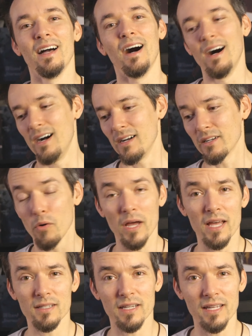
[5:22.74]
Go
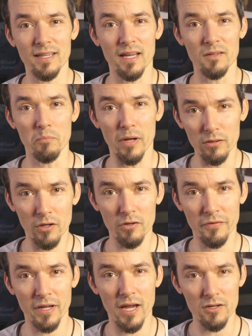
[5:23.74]
ahead and hit that bell
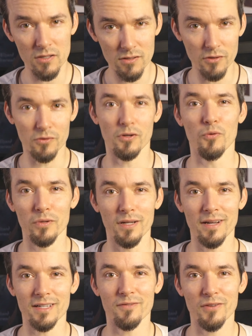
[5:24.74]
notification so you know when the
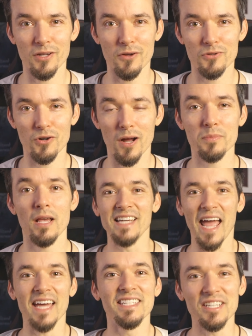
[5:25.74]
next video drops.
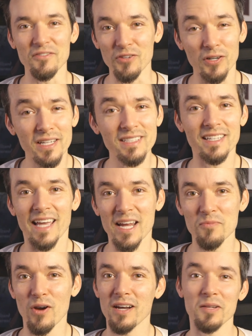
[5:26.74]
And if you're into
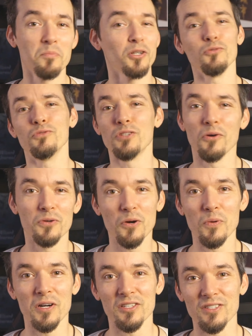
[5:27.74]
game writing but you don't
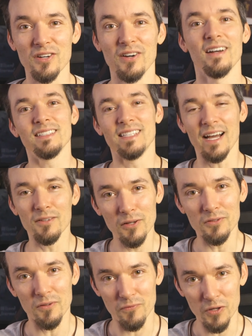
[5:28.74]
know where to start,
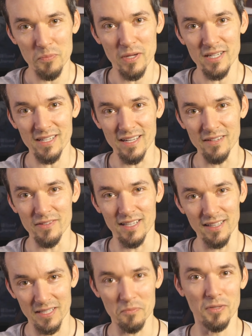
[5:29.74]
download the free PDF at
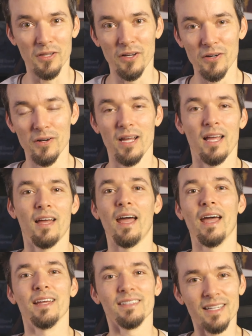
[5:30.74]
the link below
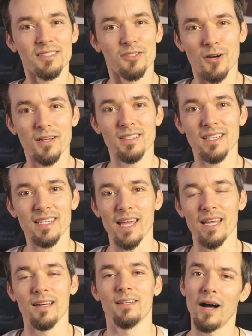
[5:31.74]
and get started today.